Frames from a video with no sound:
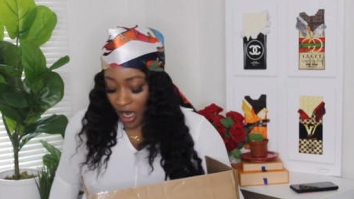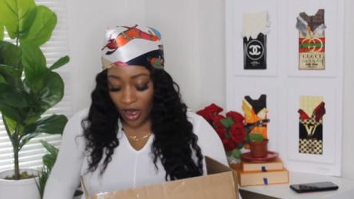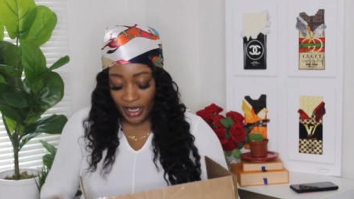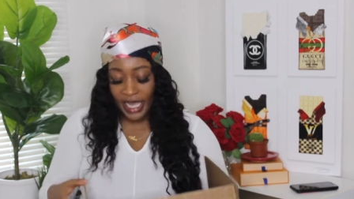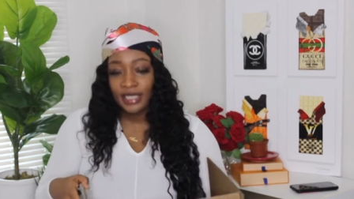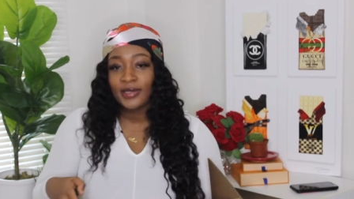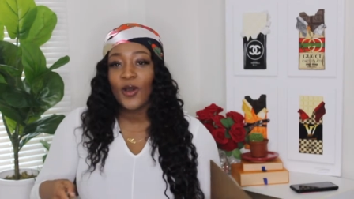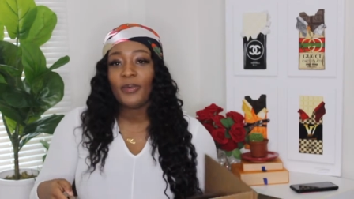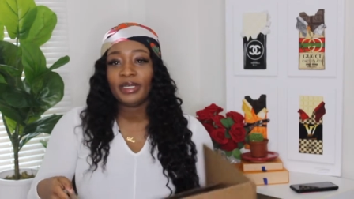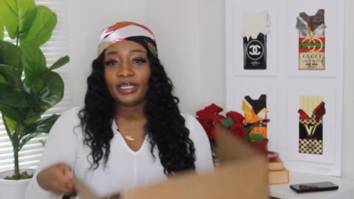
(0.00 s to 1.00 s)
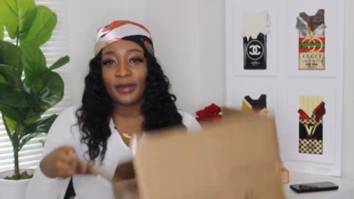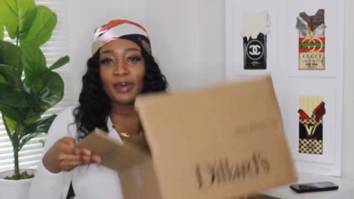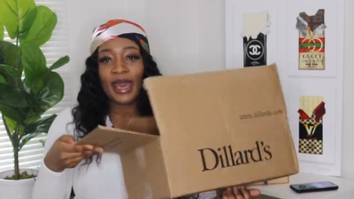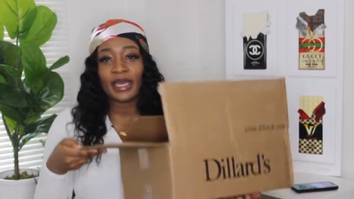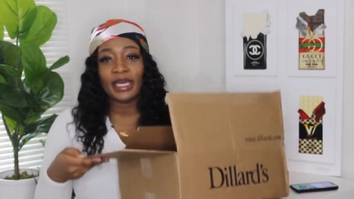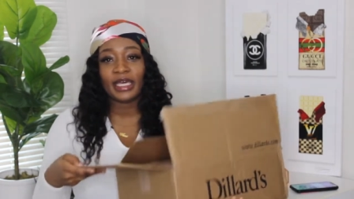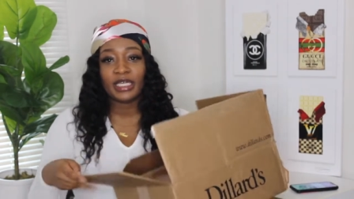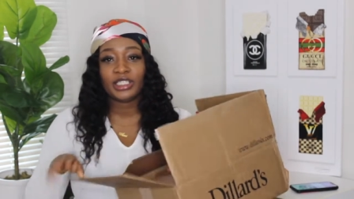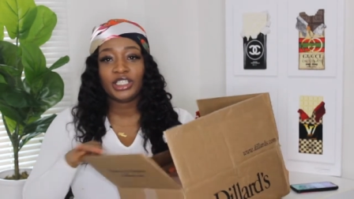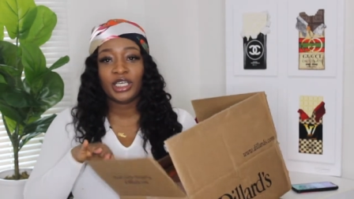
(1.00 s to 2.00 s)
Okay, so opening the
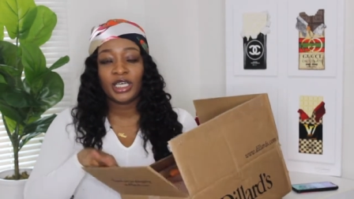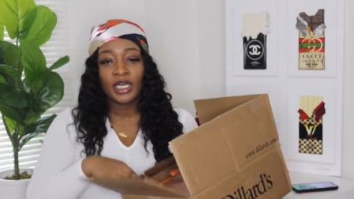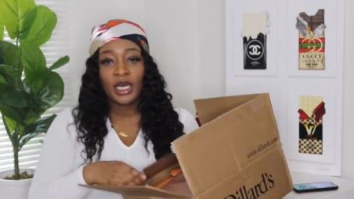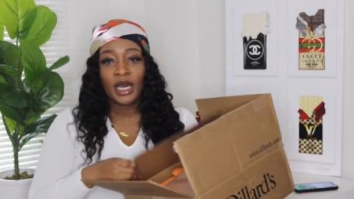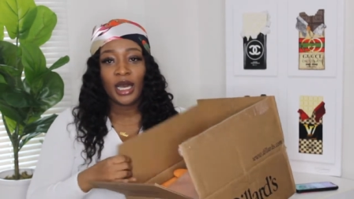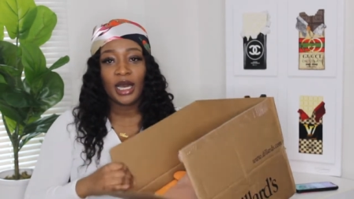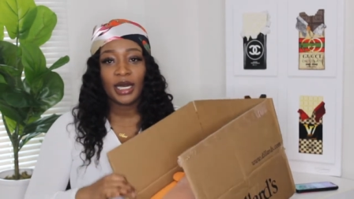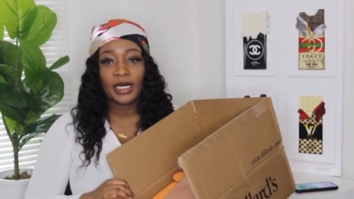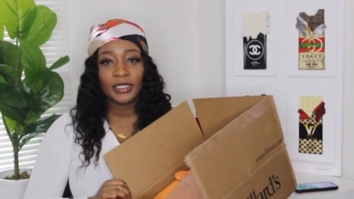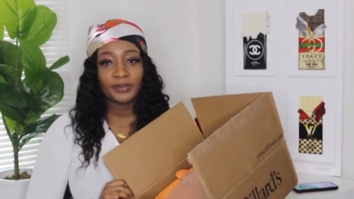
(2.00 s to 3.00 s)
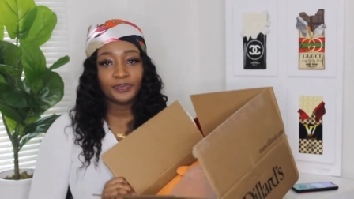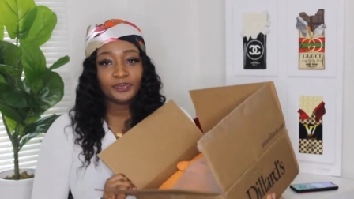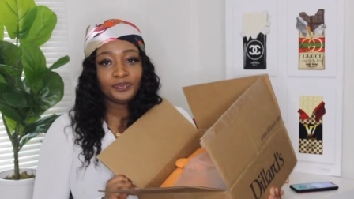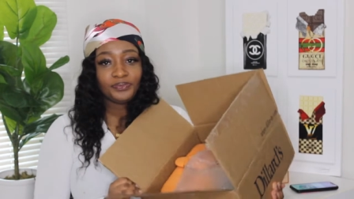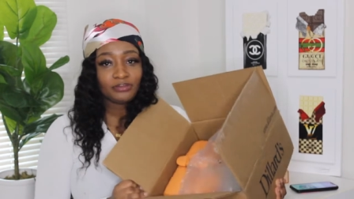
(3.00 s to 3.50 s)
package. Um,